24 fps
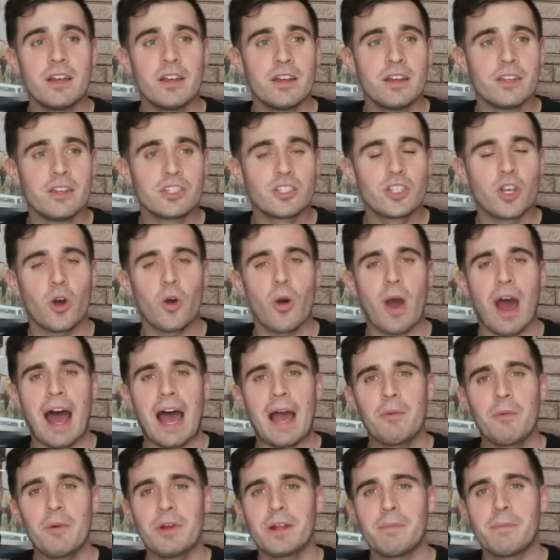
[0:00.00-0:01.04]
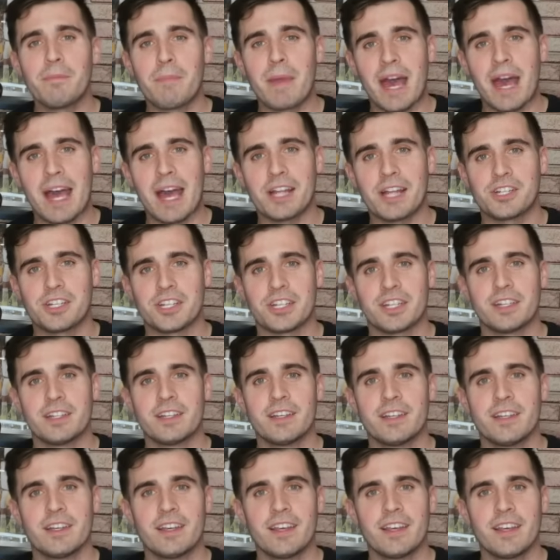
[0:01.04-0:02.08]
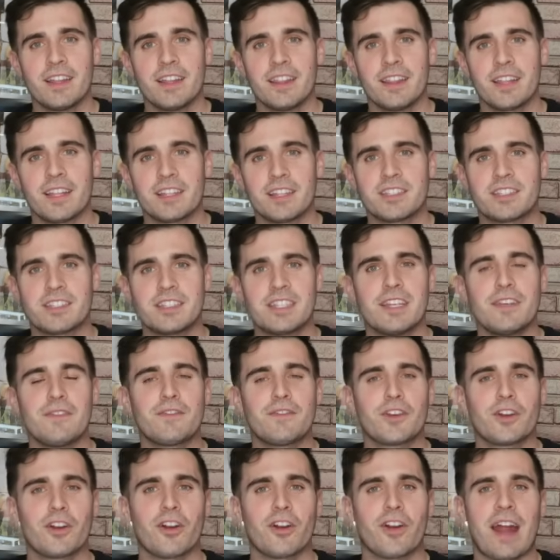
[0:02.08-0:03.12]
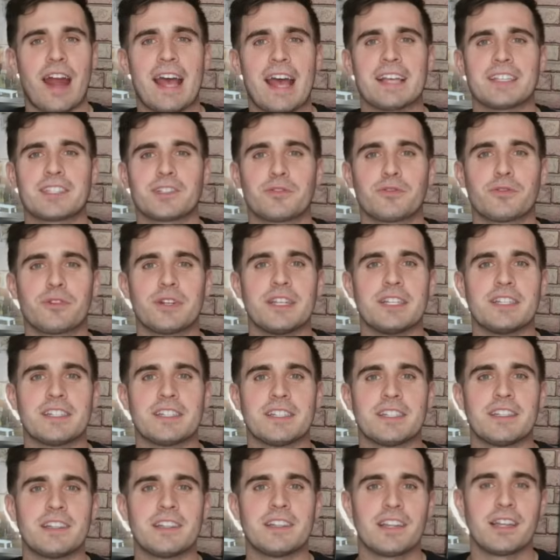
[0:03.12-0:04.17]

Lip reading: So I would imagine that Steve Kerr has a reason